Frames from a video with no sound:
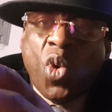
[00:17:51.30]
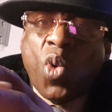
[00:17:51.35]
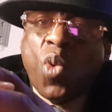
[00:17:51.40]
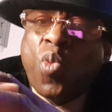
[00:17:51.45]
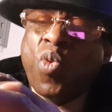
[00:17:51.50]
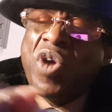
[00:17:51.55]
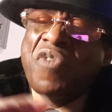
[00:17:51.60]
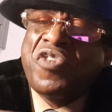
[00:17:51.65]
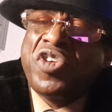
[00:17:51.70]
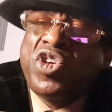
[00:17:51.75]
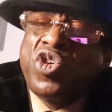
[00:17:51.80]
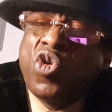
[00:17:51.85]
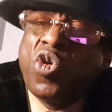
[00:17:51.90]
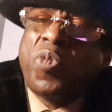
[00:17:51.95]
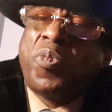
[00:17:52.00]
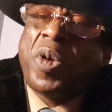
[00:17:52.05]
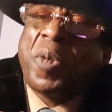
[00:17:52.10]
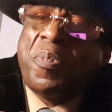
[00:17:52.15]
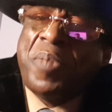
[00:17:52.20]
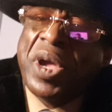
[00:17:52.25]
whether you're
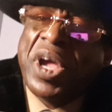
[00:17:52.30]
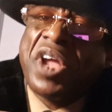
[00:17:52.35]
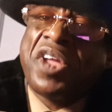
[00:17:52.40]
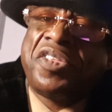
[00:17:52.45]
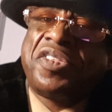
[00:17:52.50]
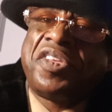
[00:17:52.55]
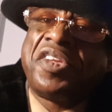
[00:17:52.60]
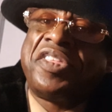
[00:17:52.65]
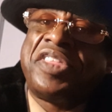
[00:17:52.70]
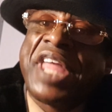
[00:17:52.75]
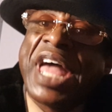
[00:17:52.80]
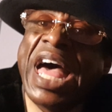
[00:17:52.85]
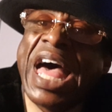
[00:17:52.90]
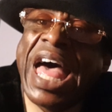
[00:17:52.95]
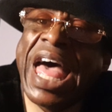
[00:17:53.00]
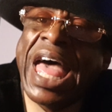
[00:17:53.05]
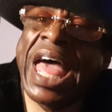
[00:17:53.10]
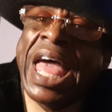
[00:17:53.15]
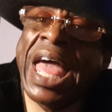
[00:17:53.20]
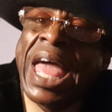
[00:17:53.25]
prepared to
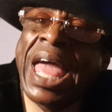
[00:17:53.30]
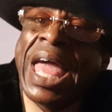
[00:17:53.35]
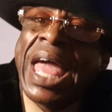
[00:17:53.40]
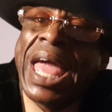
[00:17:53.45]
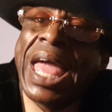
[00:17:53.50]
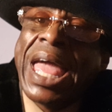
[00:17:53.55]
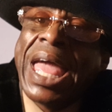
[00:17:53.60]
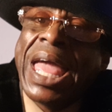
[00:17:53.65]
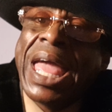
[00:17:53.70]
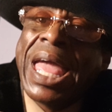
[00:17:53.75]
die